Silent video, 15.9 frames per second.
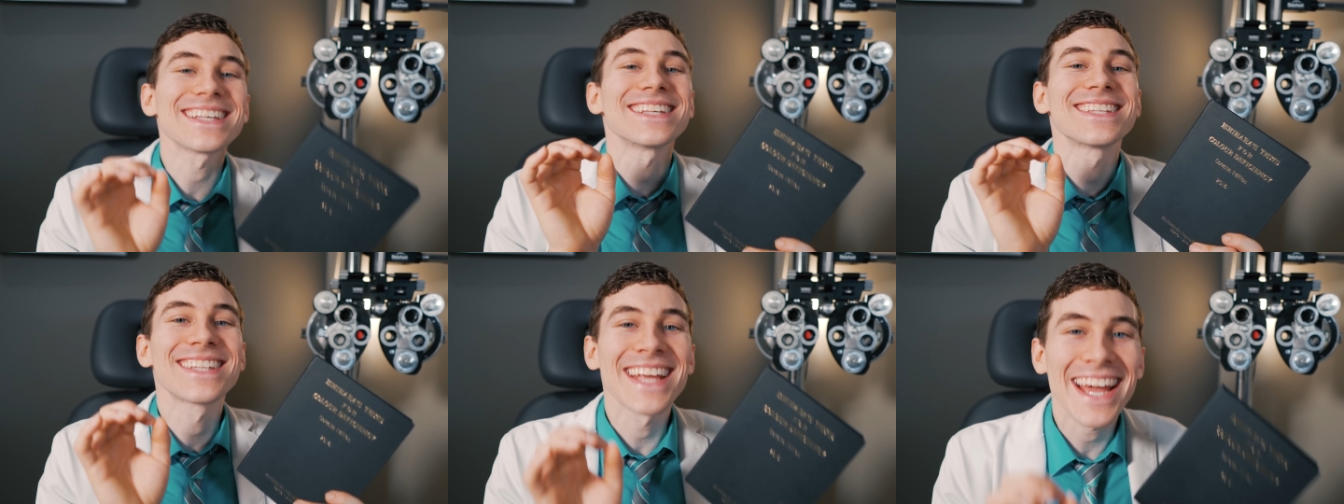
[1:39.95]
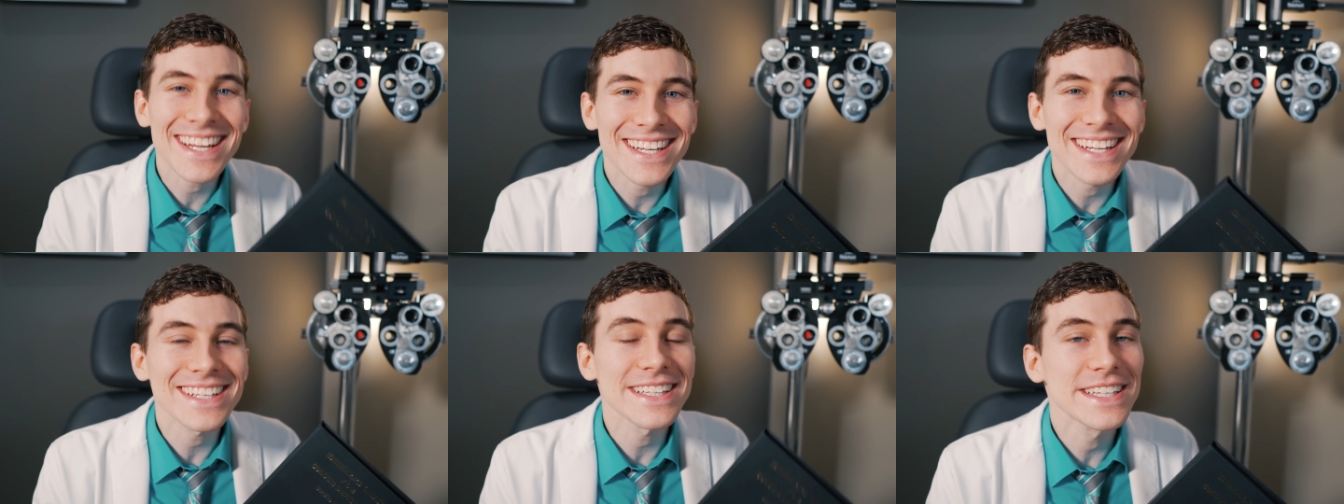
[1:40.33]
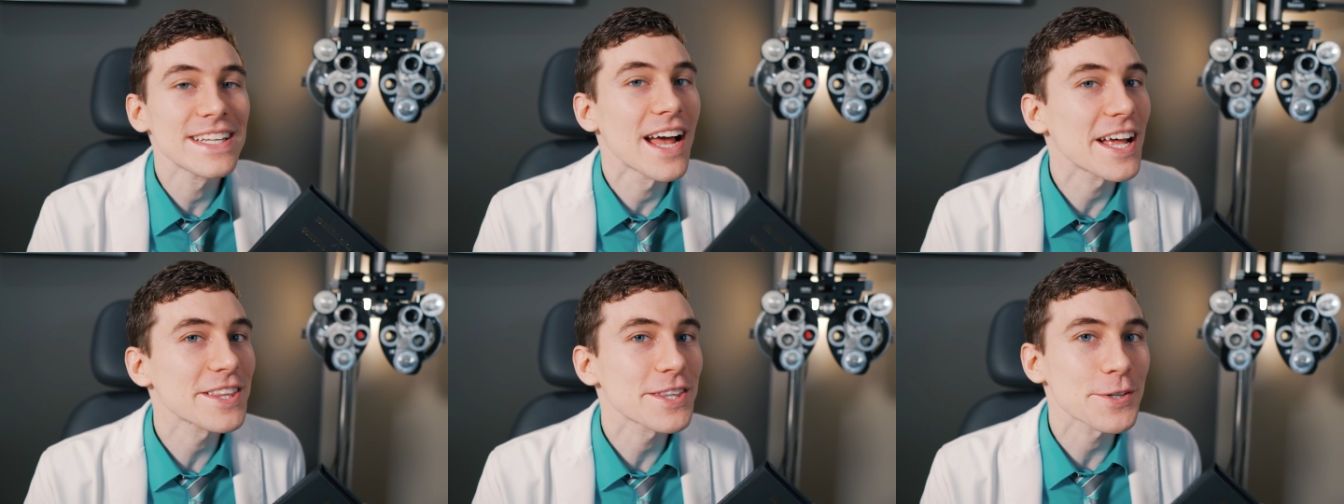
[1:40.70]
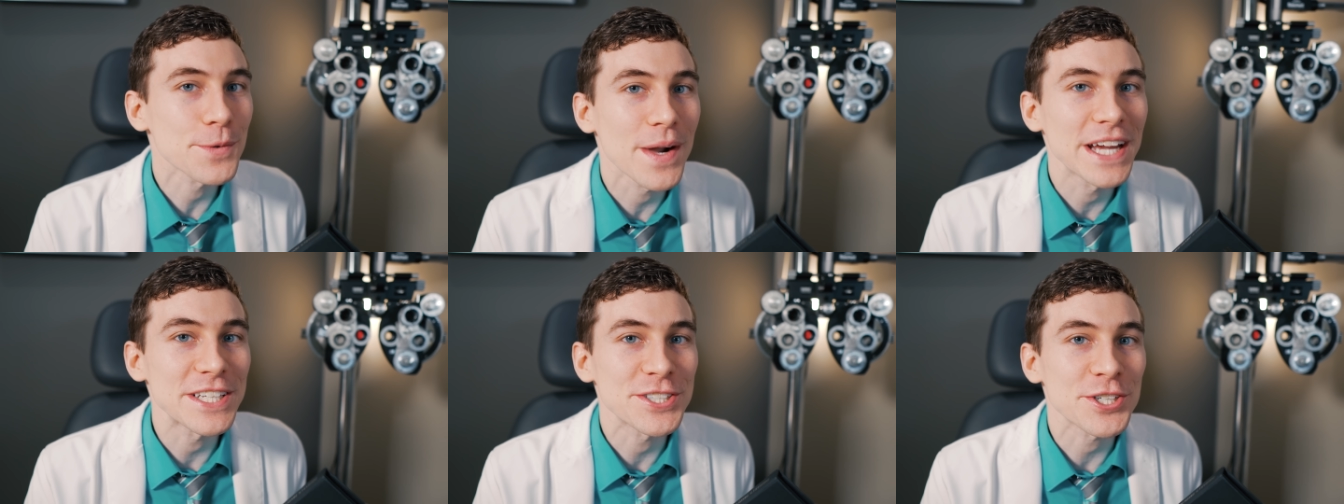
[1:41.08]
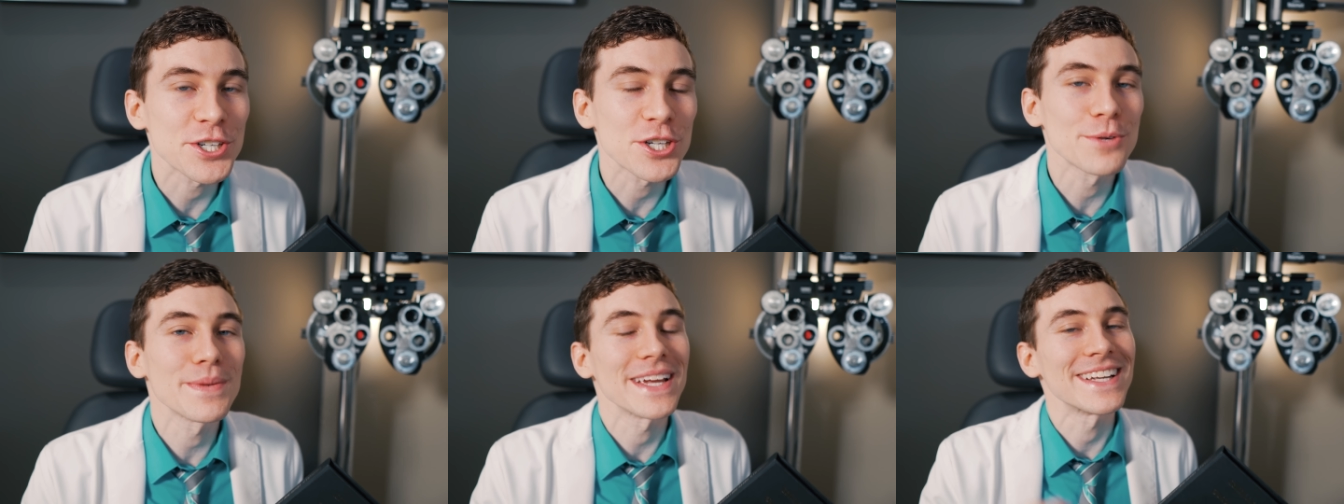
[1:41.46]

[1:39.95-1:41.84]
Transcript: is technically not the right term